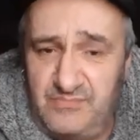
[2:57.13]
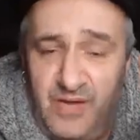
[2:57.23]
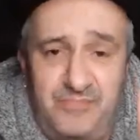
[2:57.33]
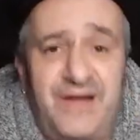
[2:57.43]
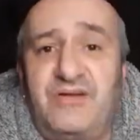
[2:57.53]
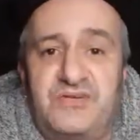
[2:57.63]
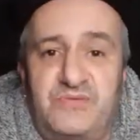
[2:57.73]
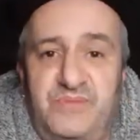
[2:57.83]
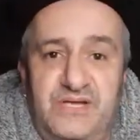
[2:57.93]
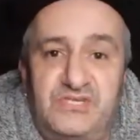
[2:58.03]
a barrage
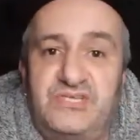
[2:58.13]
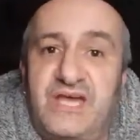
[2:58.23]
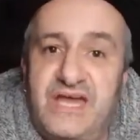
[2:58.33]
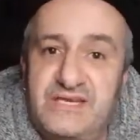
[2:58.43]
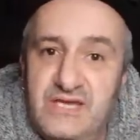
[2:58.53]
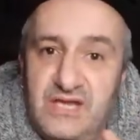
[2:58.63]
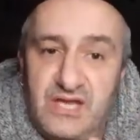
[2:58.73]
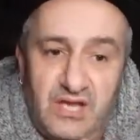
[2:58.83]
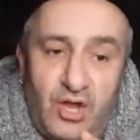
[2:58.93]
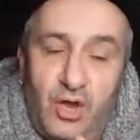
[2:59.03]
of punches and
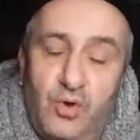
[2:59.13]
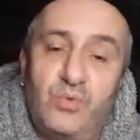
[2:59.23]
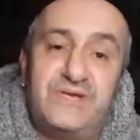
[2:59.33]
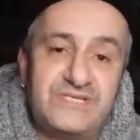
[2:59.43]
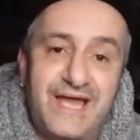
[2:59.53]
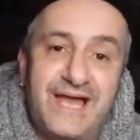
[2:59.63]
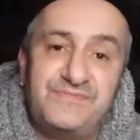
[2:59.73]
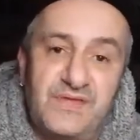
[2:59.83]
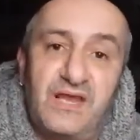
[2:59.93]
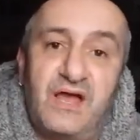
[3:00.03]
always
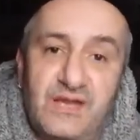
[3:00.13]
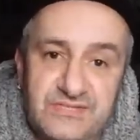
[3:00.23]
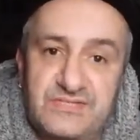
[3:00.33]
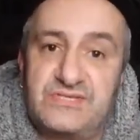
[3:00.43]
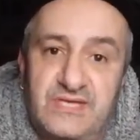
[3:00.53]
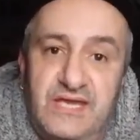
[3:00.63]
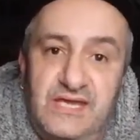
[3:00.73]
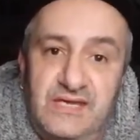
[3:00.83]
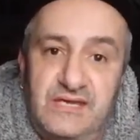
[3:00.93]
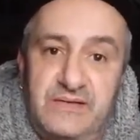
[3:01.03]
had the last
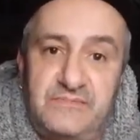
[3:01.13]
say.